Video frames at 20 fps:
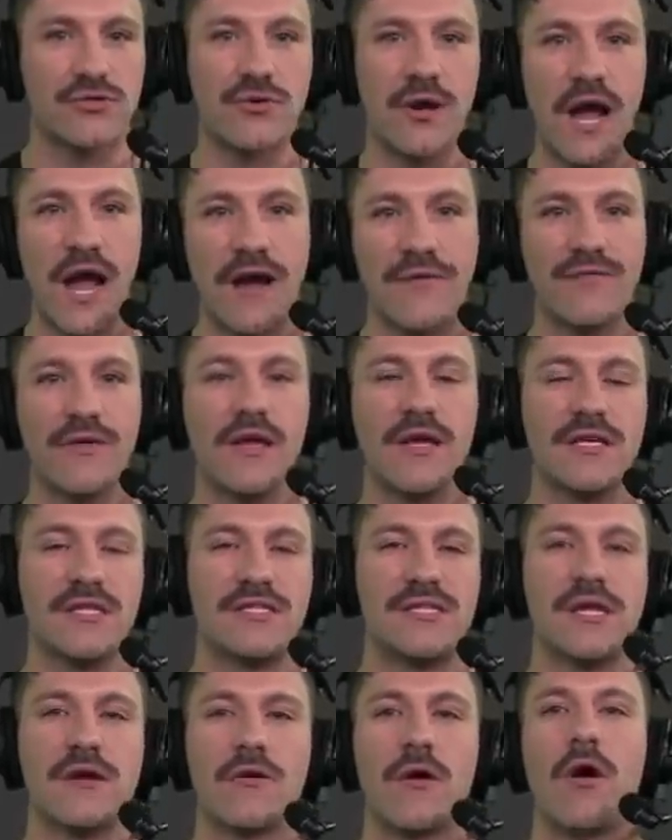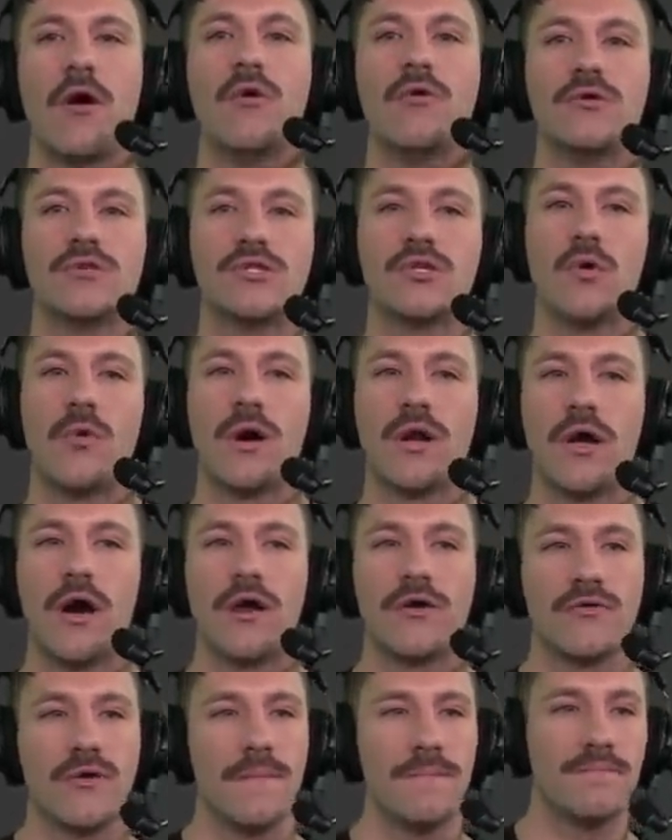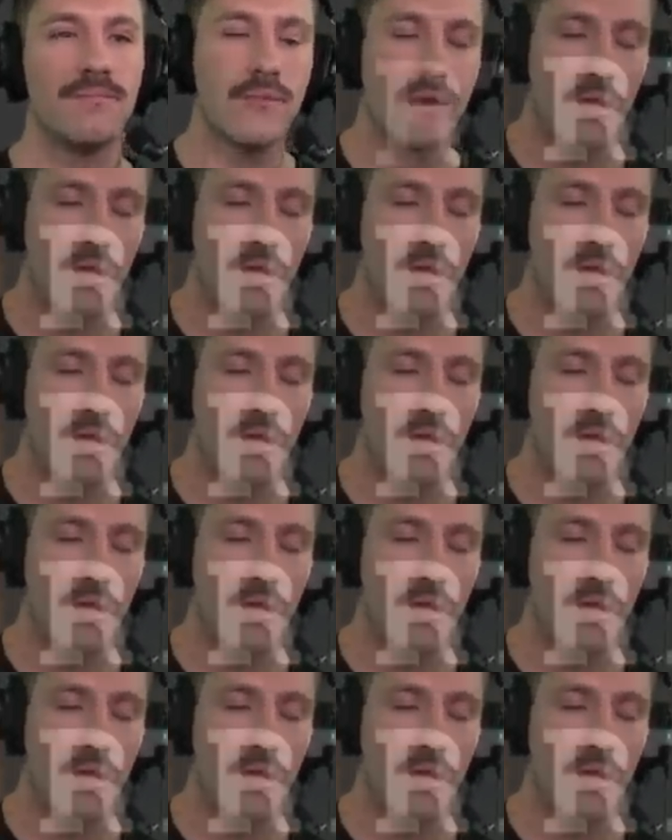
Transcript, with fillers: draft 0 to 100.